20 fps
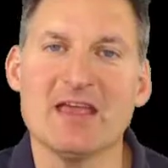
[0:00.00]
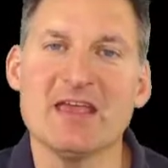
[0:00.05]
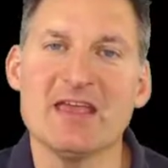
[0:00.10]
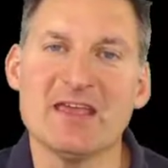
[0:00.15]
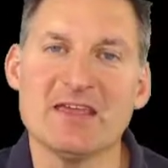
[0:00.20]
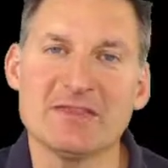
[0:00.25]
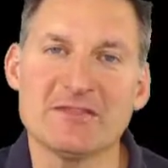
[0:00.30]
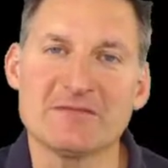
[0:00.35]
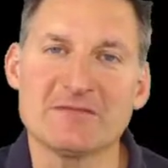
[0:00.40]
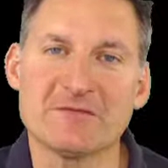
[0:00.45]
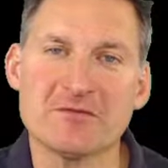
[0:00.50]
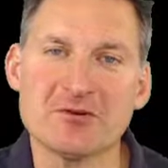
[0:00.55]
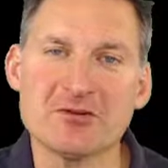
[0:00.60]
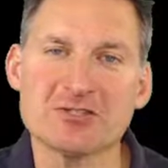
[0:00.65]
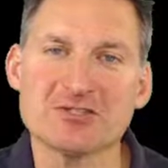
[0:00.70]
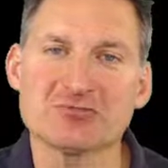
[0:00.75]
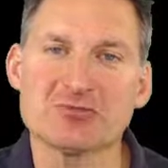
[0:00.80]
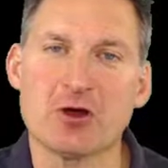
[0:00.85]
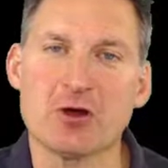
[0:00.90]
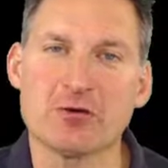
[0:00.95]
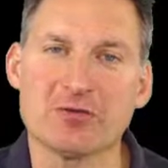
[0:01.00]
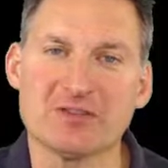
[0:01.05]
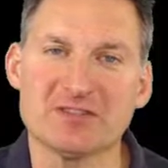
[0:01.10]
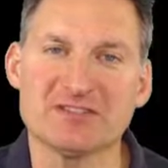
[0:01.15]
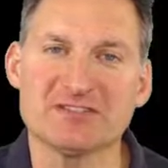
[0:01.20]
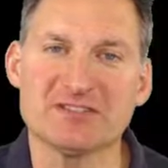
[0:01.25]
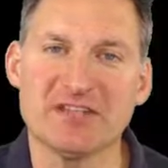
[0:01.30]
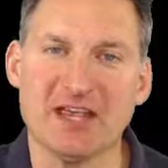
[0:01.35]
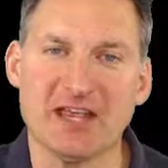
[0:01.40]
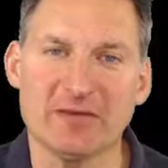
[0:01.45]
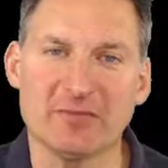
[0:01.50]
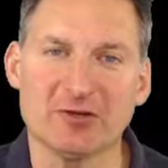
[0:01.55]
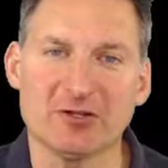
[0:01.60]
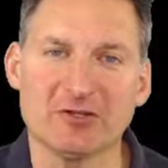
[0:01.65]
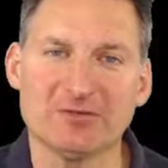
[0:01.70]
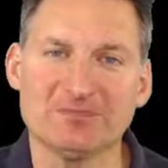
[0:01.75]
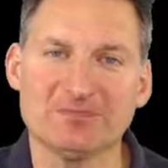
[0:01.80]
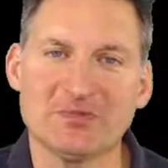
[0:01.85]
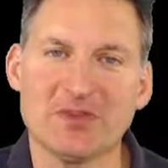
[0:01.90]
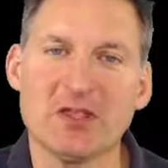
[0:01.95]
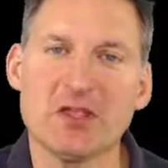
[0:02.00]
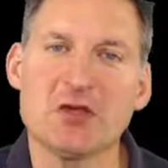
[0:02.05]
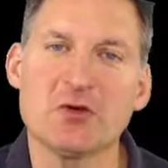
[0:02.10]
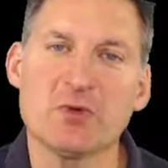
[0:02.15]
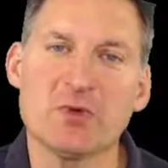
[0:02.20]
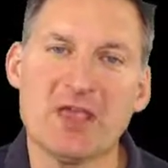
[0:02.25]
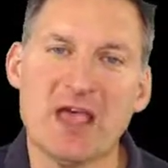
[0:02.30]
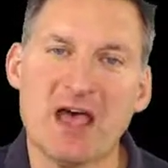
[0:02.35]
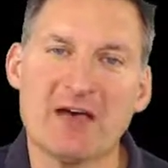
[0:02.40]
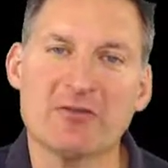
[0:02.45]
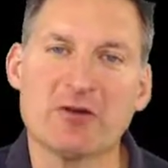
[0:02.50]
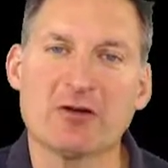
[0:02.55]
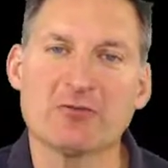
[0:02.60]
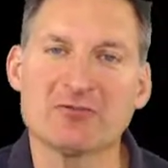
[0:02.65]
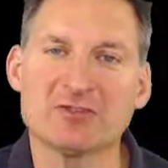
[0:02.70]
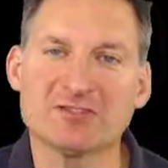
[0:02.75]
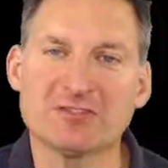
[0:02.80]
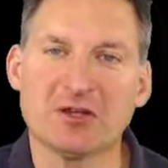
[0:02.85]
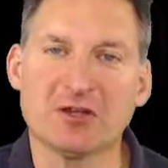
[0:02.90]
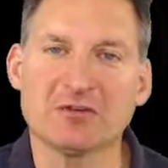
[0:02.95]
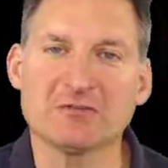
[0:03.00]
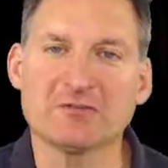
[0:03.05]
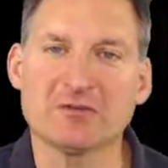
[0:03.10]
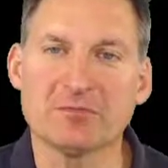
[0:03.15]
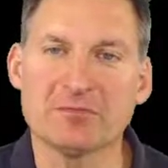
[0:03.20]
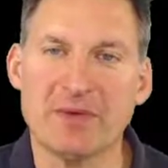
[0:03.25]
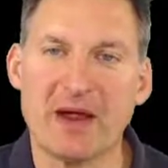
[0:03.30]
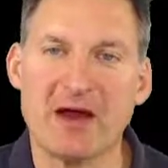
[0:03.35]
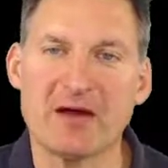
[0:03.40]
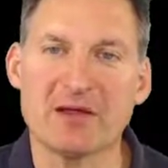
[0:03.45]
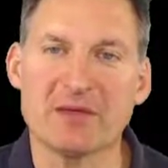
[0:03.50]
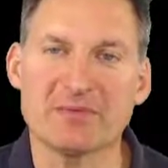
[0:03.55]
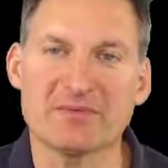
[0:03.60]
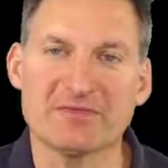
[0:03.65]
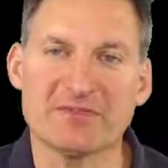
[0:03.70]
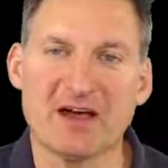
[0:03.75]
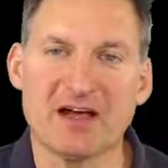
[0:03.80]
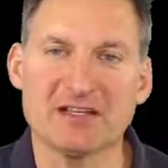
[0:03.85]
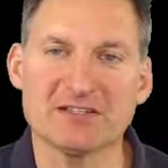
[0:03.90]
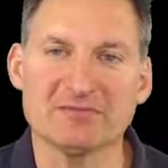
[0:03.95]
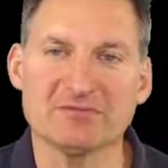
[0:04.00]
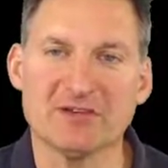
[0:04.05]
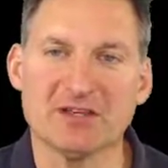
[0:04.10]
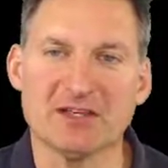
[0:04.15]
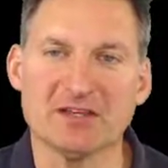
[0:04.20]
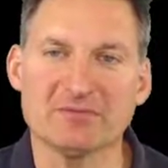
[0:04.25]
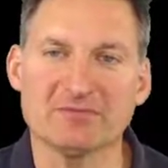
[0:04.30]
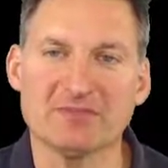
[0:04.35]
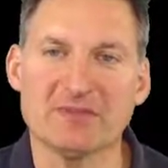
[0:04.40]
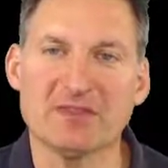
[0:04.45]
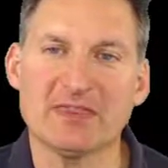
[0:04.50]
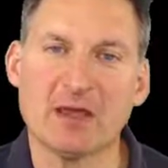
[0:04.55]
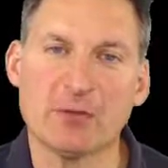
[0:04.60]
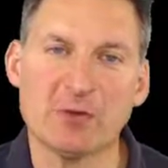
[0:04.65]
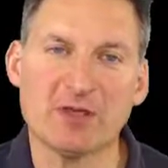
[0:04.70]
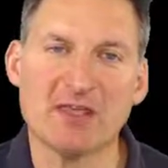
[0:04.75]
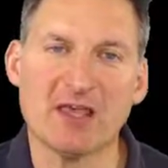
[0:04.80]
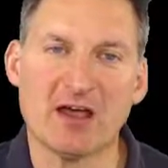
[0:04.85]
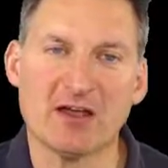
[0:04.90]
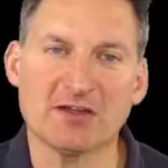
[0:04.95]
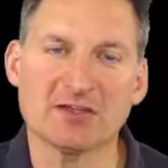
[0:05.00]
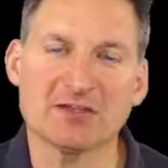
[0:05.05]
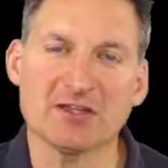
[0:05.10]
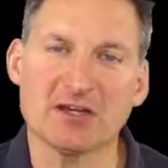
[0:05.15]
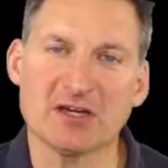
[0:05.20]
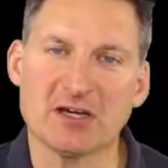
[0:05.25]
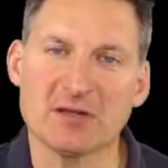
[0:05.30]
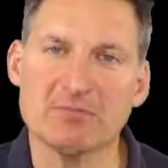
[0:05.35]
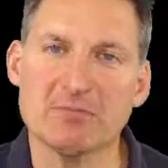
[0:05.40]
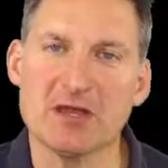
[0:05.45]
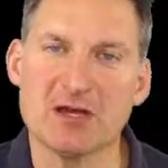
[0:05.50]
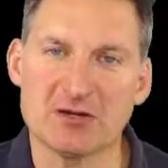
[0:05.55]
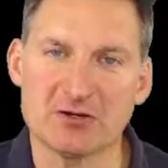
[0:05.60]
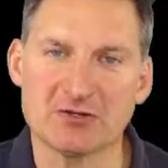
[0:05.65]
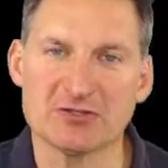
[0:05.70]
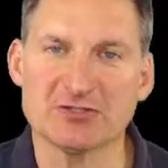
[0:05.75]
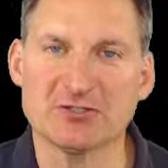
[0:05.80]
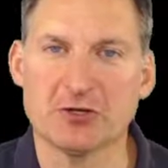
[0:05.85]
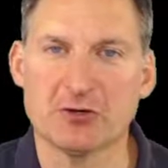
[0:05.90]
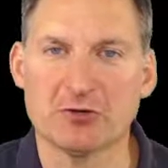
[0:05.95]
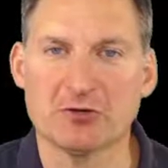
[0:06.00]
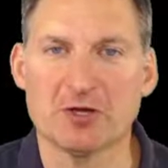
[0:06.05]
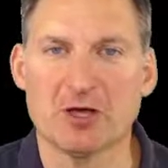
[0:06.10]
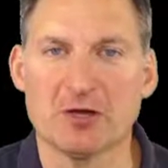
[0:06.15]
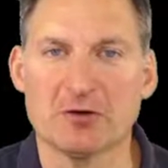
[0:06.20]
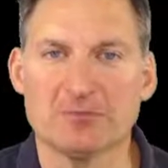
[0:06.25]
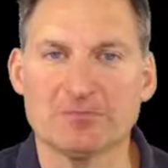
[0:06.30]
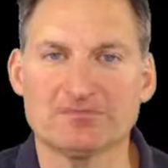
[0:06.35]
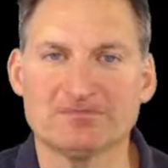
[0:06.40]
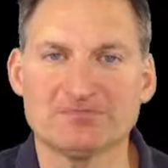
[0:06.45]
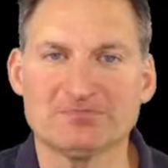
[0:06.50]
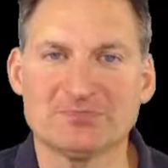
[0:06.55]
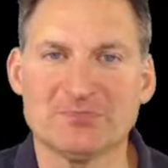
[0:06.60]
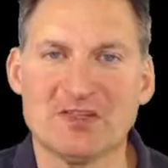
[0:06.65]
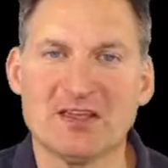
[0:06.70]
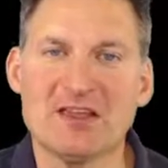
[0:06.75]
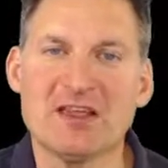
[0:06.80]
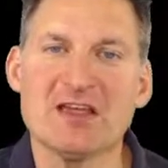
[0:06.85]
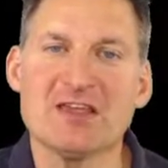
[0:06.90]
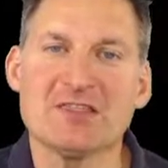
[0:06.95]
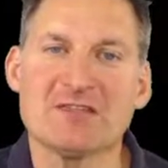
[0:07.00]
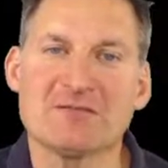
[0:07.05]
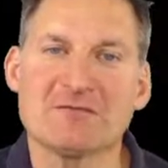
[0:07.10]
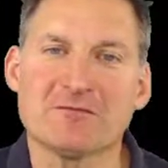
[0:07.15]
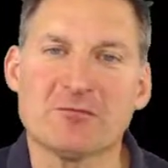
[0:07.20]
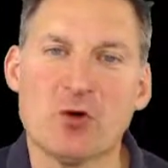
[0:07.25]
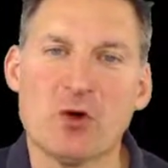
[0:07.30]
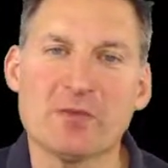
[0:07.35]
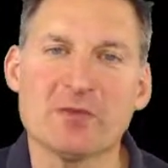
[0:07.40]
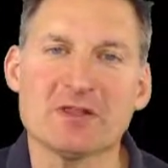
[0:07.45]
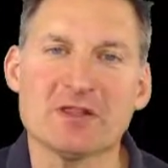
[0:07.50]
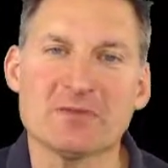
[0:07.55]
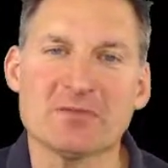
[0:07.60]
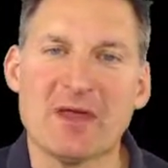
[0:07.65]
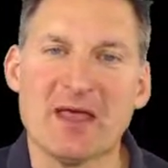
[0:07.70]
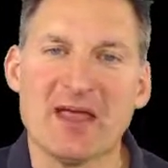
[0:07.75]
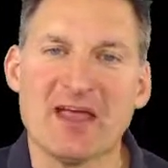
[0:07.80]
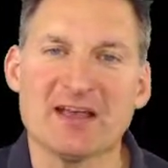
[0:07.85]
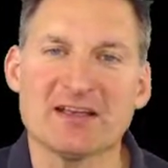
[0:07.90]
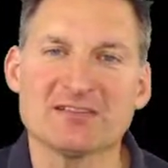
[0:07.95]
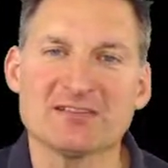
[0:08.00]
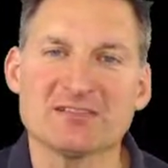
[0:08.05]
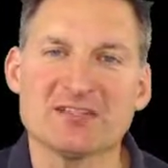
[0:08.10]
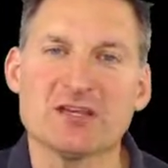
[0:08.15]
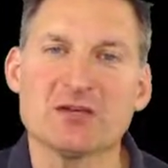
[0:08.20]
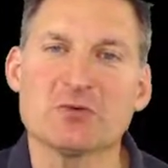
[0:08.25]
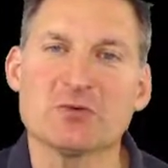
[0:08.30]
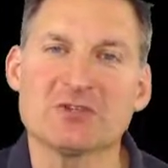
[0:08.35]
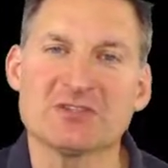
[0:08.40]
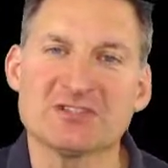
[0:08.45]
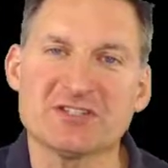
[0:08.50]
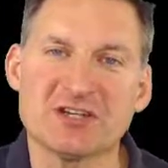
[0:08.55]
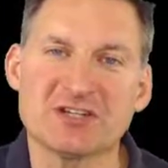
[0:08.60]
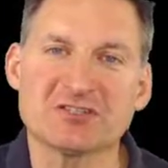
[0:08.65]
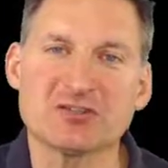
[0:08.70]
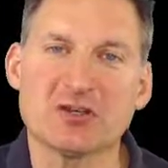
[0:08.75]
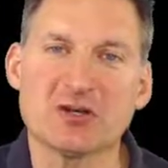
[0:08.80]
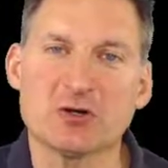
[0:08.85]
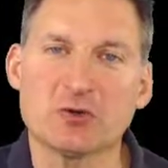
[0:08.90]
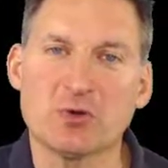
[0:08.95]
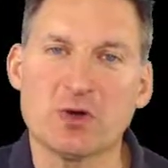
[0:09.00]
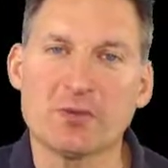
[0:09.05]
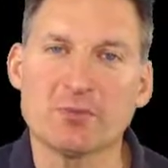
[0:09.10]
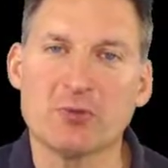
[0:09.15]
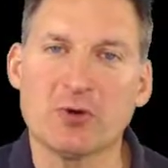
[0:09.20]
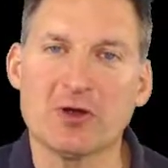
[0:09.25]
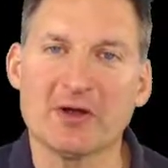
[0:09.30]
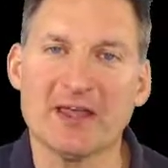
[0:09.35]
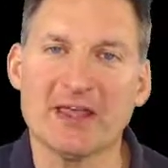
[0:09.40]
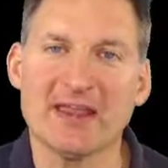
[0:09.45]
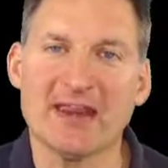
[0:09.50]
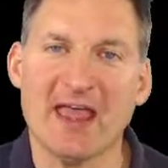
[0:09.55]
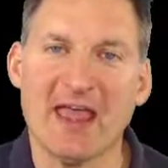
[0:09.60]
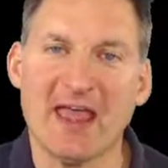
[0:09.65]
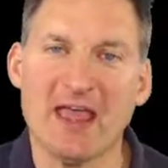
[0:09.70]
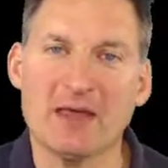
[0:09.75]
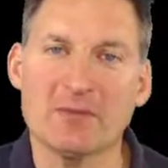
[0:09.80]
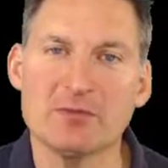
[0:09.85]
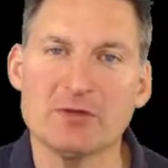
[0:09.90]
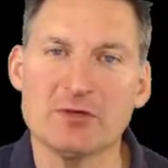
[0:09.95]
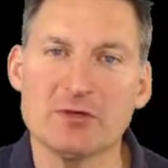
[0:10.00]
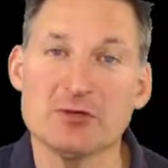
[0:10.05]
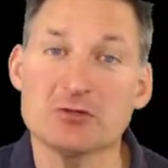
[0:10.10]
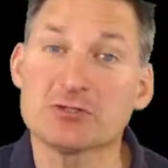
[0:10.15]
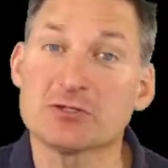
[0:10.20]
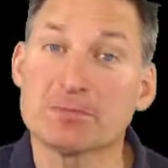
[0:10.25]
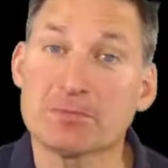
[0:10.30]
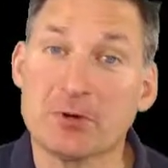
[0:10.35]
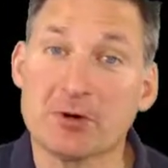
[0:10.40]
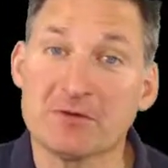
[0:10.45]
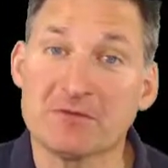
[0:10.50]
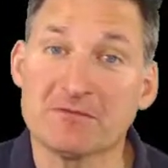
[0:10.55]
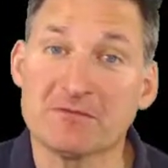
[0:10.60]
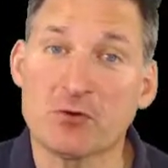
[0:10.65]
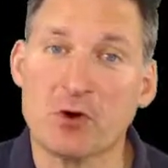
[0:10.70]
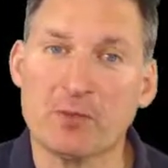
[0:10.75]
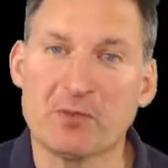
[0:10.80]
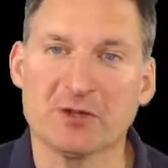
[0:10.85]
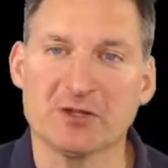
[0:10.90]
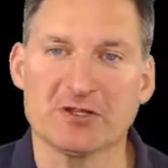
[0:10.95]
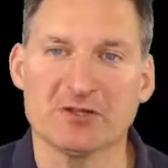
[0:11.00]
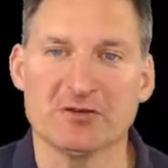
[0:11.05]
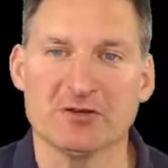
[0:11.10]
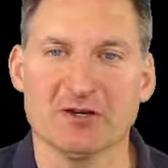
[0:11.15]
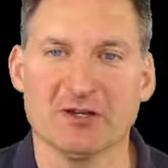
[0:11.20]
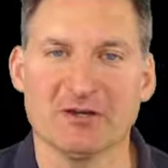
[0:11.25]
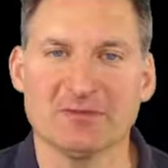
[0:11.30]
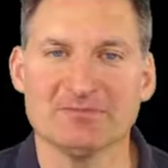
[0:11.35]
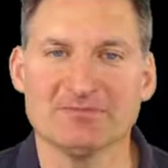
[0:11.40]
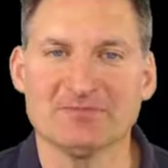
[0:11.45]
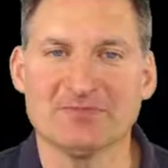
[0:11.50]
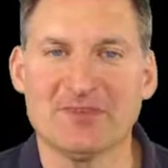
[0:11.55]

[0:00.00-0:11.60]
In the first row of this table, we have our result for barium phosphate that we calculated a minute or so ago. The formula mass was 601.8 AMUs per formula unit.